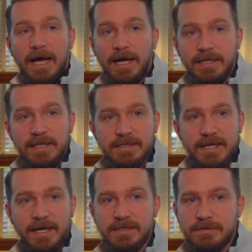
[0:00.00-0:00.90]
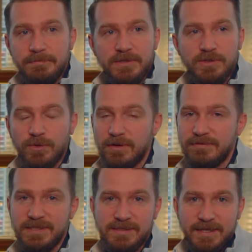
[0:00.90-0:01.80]
In this case, sort
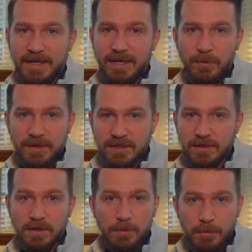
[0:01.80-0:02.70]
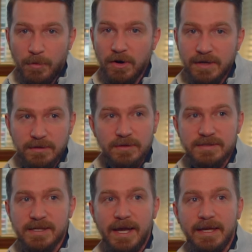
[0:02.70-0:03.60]
of just taking what the global market
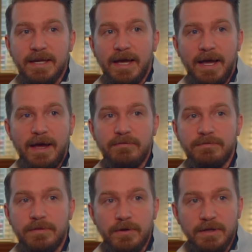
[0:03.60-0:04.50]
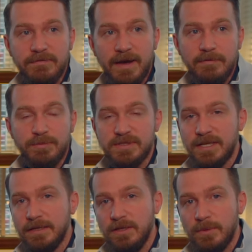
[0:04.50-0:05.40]
looks like. I have
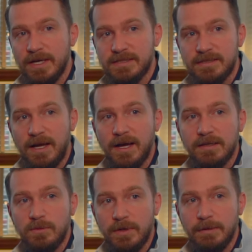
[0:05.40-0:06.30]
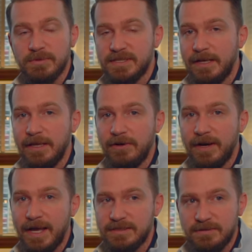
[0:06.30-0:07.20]
35% US stock, 20%
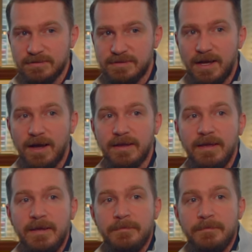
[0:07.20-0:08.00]
international stock,